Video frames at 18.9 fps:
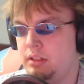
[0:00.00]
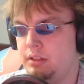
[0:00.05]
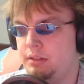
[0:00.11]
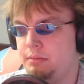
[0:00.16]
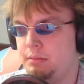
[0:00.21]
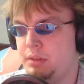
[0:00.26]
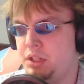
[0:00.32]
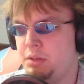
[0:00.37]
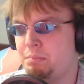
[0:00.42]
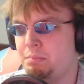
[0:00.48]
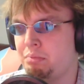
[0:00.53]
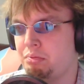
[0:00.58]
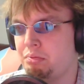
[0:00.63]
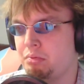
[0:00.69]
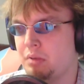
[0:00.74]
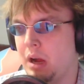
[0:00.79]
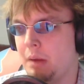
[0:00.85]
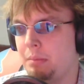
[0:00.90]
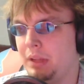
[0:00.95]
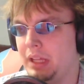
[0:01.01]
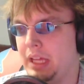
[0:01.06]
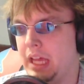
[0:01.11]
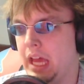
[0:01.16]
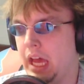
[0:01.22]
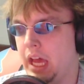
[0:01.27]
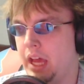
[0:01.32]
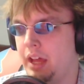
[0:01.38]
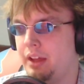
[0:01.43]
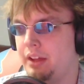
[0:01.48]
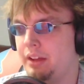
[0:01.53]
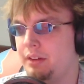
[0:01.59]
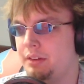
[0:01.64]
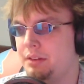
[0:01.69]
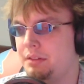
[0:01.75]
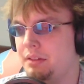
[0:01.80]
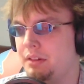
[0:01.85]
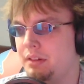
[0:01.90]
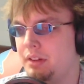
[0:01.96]
Uh, we should probably,
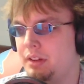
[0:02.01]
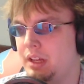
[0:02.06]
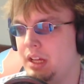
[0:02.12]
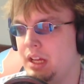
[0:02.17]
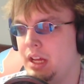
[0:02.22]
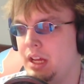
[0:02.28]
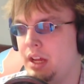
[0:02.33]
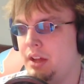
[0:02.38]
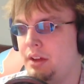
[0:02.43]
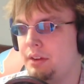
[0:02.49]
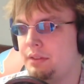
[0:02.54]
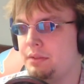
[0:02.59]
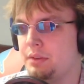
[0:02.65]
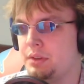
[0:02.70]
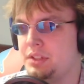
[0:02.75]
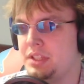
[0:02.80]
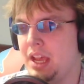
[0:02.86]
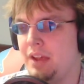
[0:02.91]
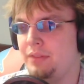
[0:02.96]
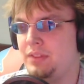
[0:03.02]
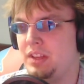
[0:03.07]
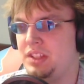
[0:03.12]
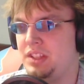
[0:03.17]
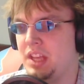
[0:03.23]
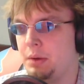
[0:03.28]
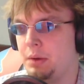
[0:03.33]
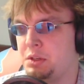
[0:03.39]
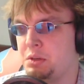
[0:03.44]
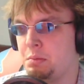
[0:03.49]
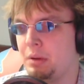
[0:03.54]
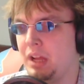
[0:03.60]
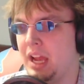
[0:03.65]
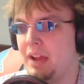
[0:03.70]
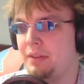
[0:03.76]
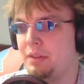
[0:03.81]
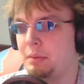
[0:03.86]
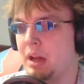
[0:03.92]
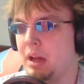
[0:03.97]
for safety's sake, we should probably
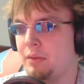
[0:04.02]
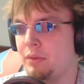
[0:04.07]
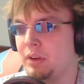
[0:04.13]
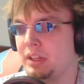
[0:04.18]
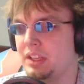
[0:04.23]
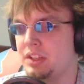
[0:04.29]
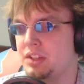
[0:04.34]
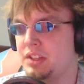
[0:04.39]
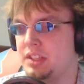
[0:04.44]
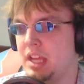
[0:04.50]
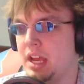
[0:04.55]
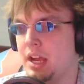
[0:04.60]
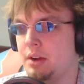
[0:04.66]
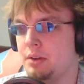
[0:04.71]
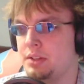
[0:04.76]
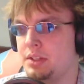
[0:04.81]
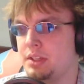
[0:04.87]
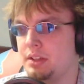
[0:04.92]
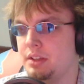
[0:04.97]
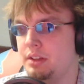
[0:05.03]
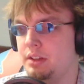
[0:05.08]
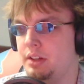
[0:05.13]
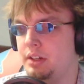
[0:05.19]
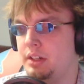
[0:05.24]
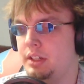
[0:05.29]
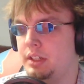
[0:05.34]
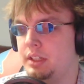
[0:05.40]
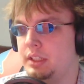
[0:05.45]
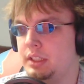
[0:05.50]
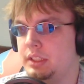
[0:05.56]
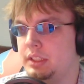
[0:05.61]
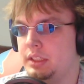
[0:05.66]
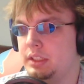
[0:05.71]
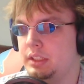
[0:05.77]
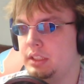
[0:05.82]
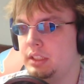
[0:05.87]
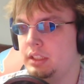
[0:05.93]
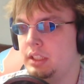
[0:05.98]
have them covering the stairs.
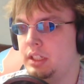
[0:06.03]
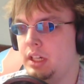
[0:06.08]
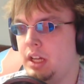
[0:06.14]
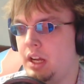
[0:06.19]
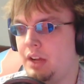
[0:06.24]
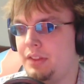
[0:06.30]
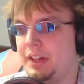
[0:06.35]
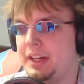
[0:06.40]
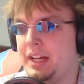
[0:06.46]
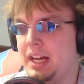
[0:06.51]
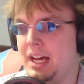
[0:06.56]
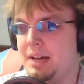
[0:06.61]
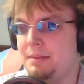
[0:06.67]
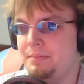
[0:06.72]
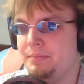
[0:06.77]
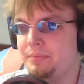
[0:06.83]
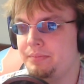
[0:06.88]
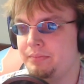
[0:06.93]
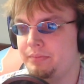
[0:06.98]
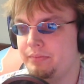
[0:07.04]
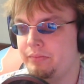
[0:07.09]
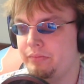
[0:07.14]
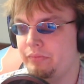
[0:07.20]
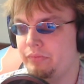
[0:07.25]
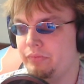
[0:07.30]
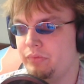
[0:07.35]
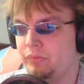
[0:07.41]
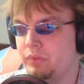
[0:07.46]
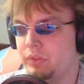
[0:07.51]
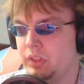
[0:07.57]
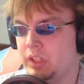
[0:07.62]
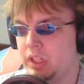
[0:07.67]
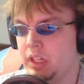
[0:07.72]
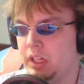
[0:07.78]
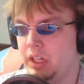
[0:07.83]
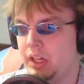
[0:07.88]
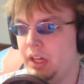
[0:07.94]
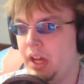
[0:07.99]
Here they come!
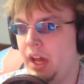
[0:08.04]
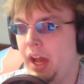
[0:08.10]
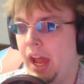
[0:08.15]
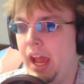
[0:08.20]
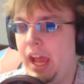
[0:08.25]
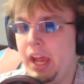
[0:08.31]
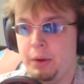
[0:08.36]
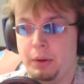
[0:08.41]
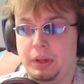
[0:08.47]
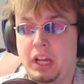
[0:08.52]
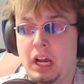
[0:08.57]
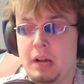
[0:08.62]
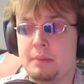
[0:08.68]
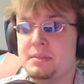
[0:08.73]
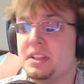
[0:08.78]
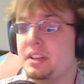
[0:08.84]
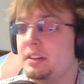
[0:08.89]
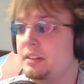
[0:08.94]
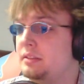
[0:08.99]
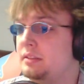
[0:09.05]
Here it comes!